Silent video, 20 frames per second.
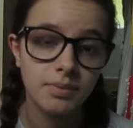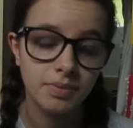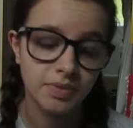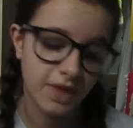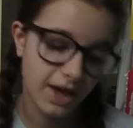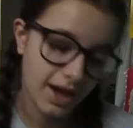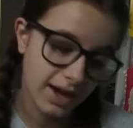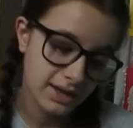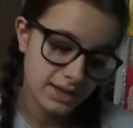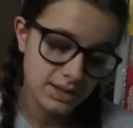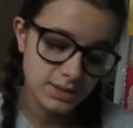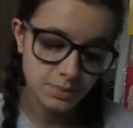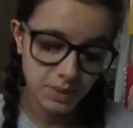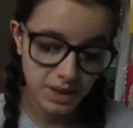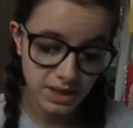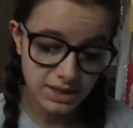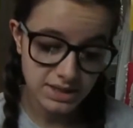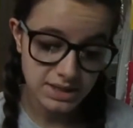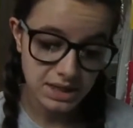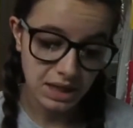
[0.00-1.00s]
that is
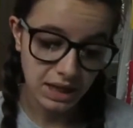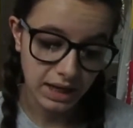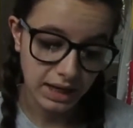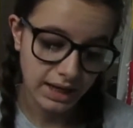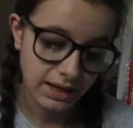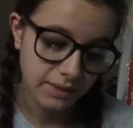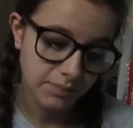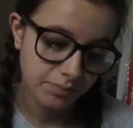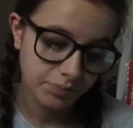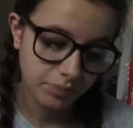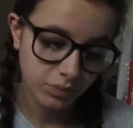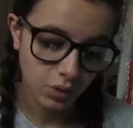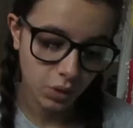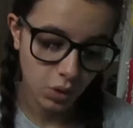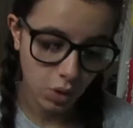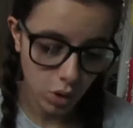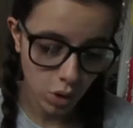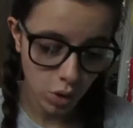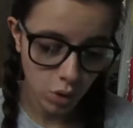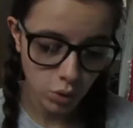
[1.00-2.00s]
basically
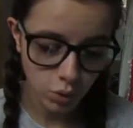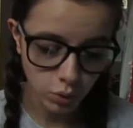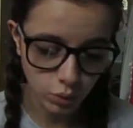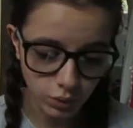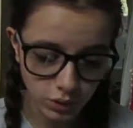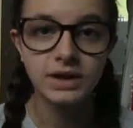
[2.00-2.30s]
all.